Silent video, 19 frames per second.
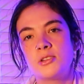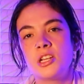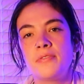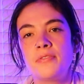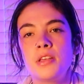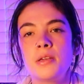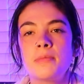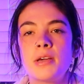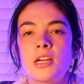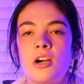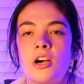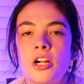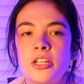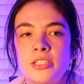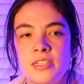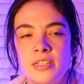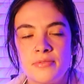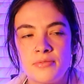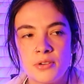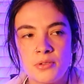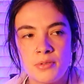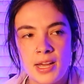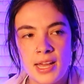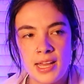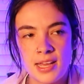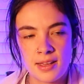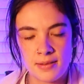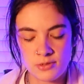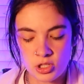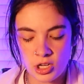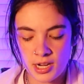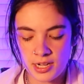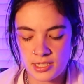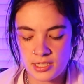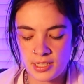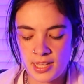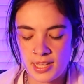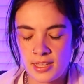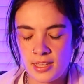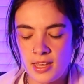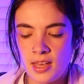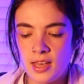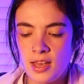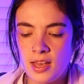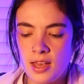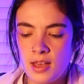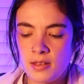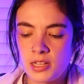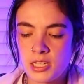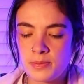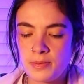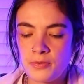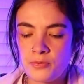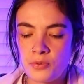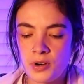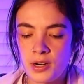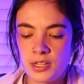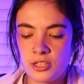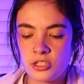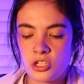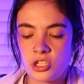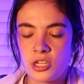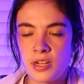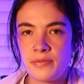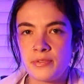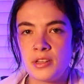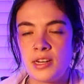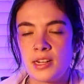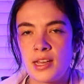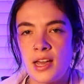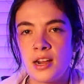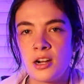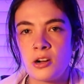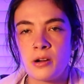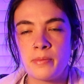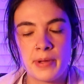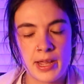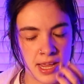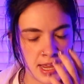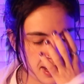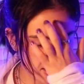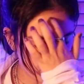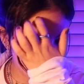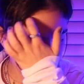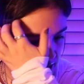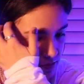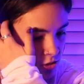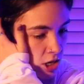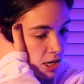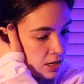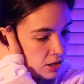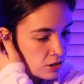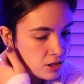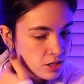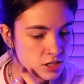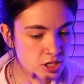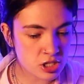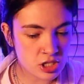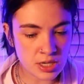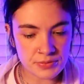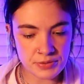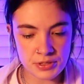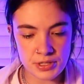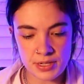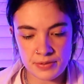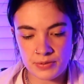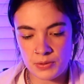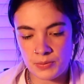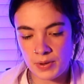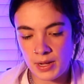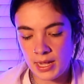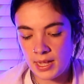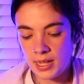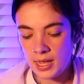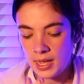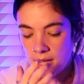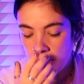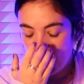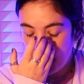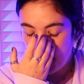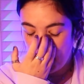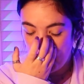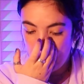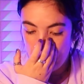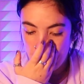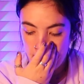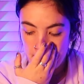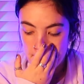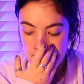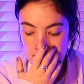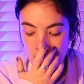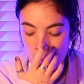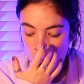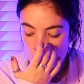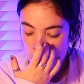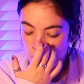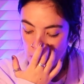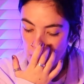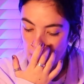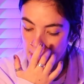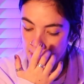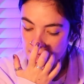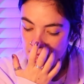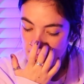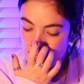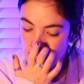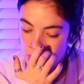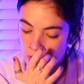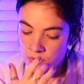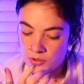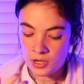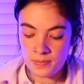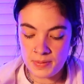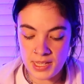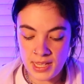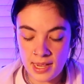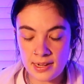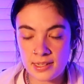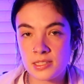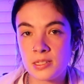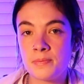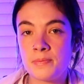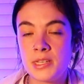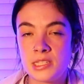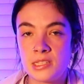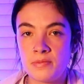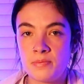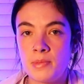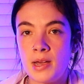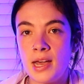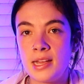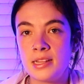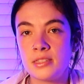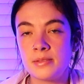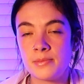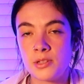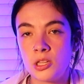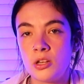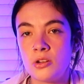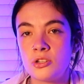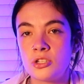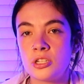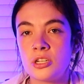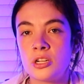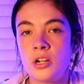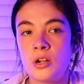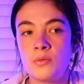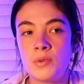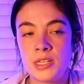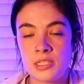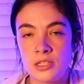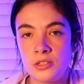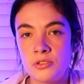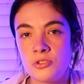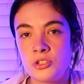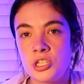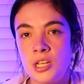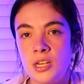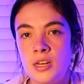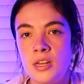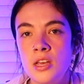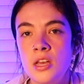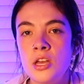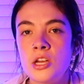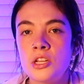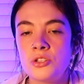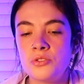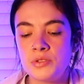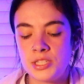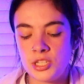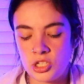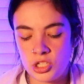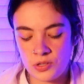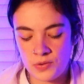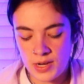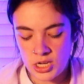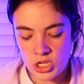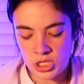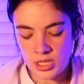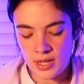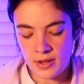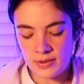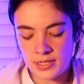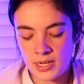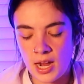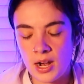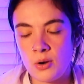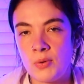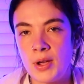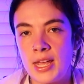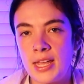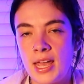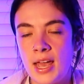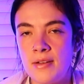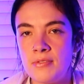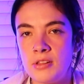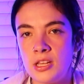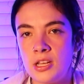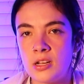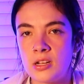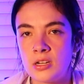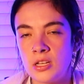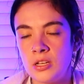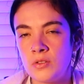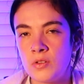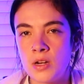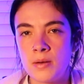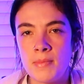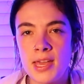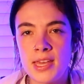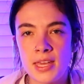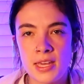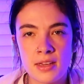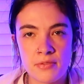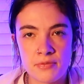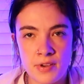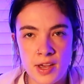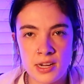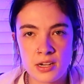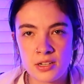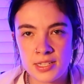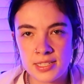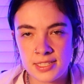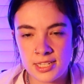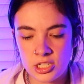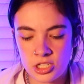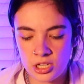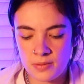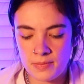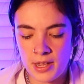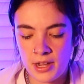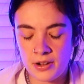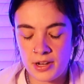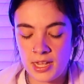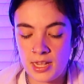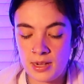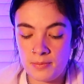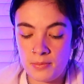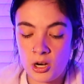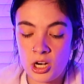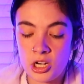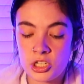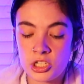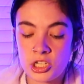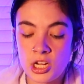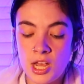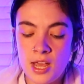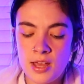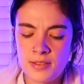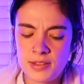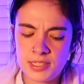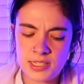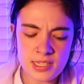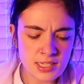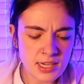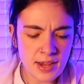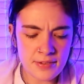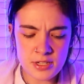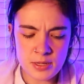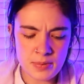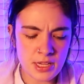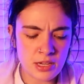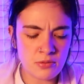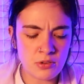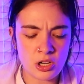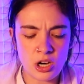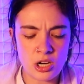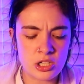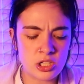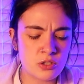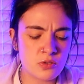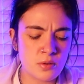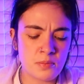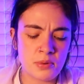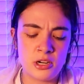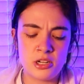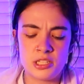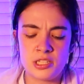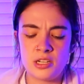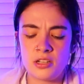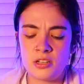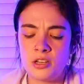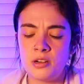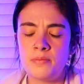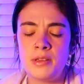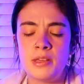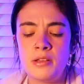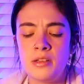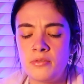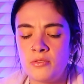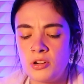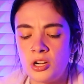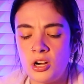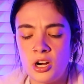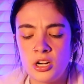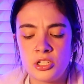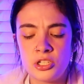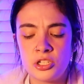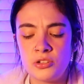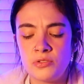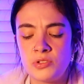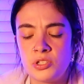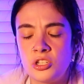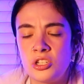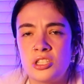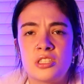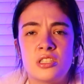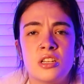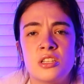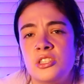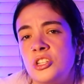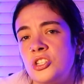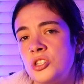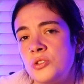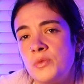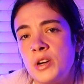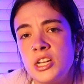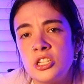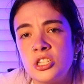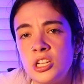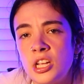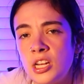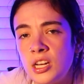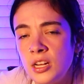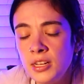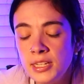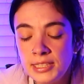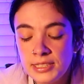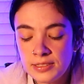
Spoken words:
shuffling my cards a different way. I'm trying to because before I used to shuffle it kind of hurt my hand, so I'm trying to learn to shuffle a different way. Overall, I feel like you could be getting some peace of mind, some closure, a resolution to a situation that was kind of weighing heavily on you, and making a final decision about it in March. This doesn't have to be in regards to a person. It could be in regards to just a situation.